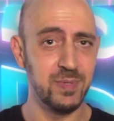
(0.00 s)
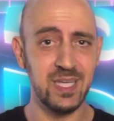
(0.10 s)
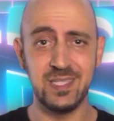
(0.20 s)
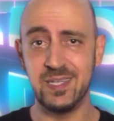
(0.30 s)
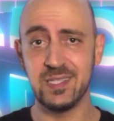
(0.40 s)

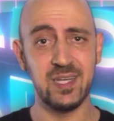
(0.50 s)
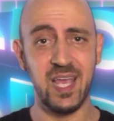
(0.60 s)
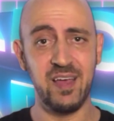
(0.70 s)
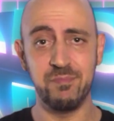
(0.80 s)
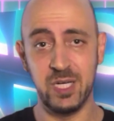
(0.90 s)
because he doesn't
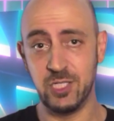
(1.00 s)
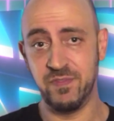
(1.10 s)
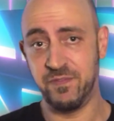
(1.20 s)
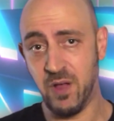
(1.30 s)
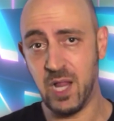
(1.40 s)
have much of
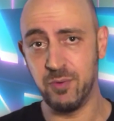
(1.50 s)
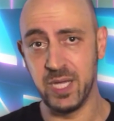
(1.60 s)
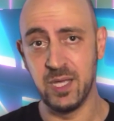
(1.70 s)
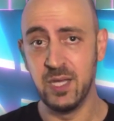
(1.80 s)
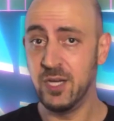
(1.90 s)
a
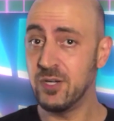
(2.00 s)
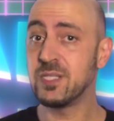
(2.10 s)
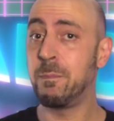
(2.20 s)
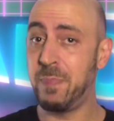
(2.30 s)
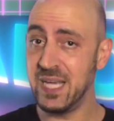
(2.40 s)
following. Here's
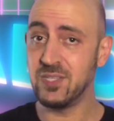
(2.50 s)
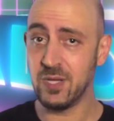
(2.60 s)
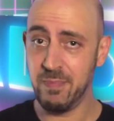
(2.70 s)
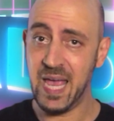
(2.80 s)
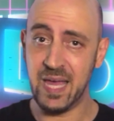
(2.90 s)
some
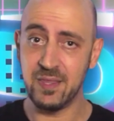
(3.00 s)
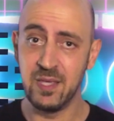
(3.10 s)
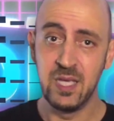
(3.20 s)
basic math.